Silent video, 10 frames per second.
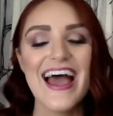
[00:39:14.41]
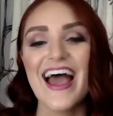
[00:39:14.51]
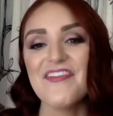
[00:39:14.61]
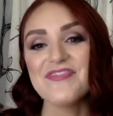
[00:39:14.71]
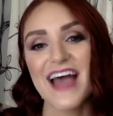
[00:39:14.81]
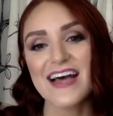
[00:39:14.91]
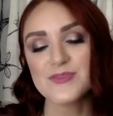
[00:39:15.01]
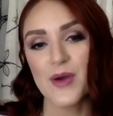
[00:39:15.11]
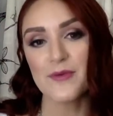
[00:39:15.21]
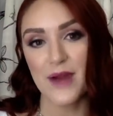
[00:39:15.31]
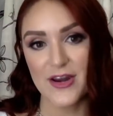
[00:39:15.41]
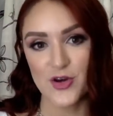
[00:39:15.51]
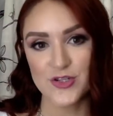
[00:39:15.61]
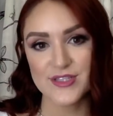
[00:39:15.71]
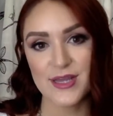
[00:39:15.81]
And that's why
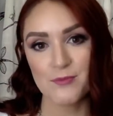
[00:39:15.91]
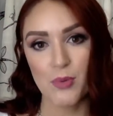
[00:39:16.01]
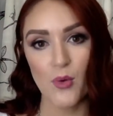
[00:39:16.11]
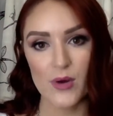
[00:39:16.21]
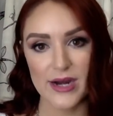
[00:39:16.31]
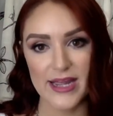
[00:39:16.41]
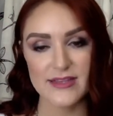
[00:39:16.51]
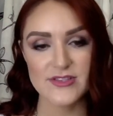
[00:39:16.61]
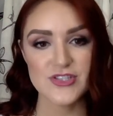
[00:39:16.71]
retinol is important.